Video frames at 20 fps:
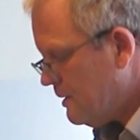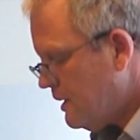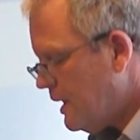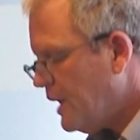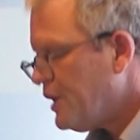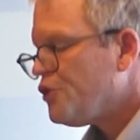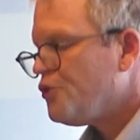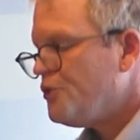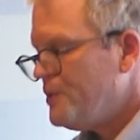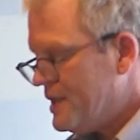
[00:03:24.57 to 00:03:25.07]

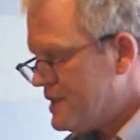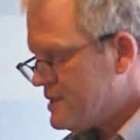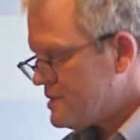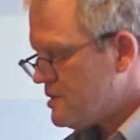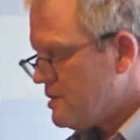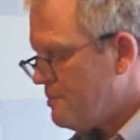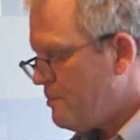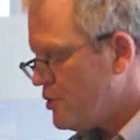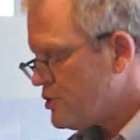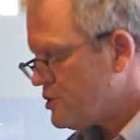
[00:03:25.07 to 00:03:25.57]

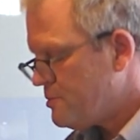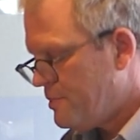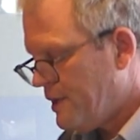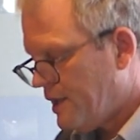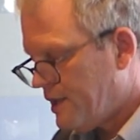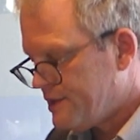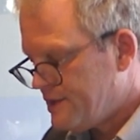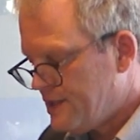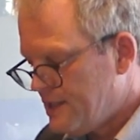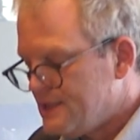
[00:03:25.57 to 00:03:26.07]
increased
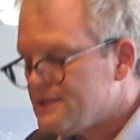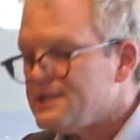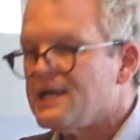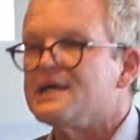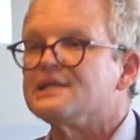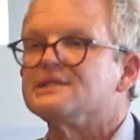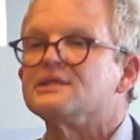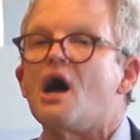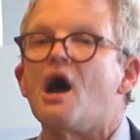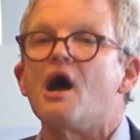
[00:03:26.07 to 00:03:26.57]
possibilities
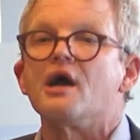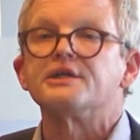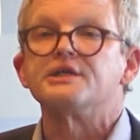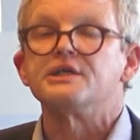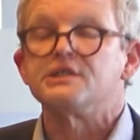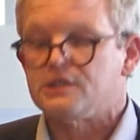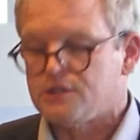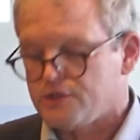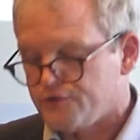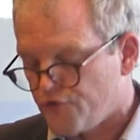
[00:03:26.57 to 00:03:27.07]
as
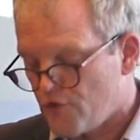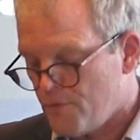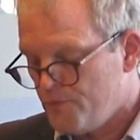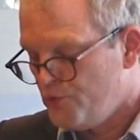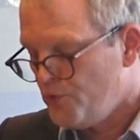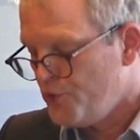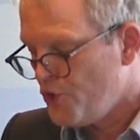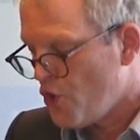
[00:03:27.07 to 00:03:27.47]
artists from New